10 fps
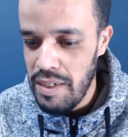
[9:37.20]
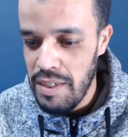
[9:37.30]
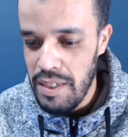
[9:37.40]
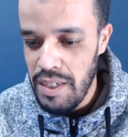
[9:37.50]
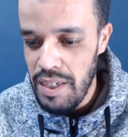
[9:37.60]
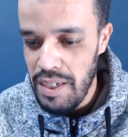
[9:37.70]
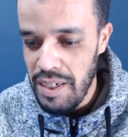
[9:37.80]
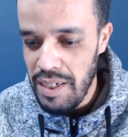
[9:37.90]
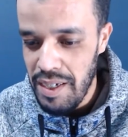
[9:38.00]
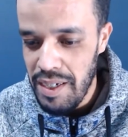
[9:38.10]

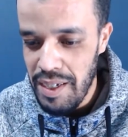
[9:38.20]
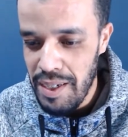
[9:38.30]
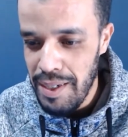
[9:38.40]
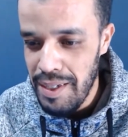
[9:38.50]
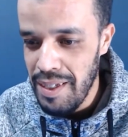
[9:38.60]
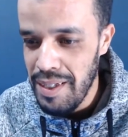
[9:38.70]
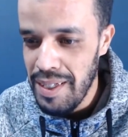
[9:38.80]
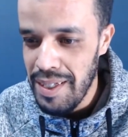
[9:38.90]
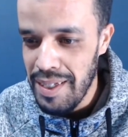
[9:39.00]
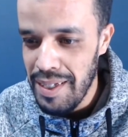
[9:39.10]

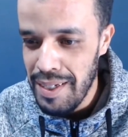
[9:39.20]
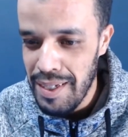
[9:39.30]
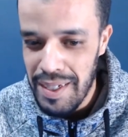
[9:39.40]
(silence)